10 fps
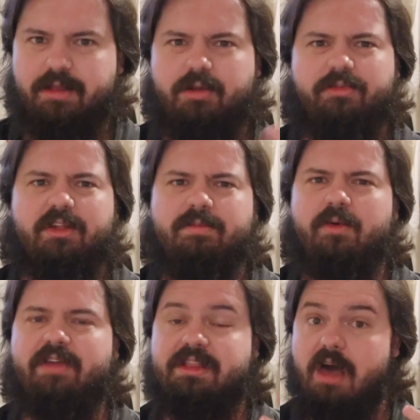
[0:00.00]
And so if these
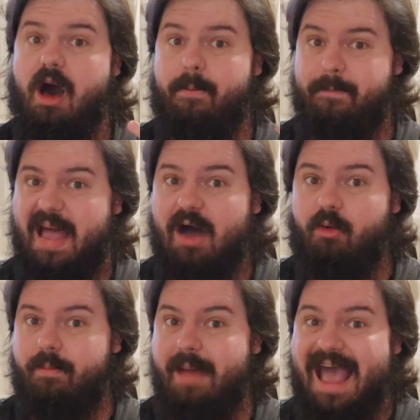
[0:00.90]
movies
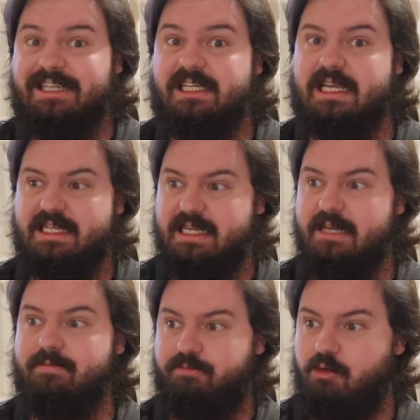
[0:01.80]
about magic
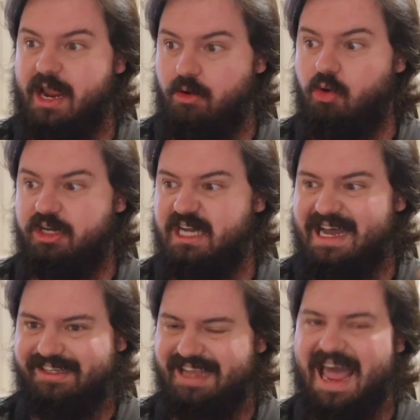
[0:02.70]
didn't prioritize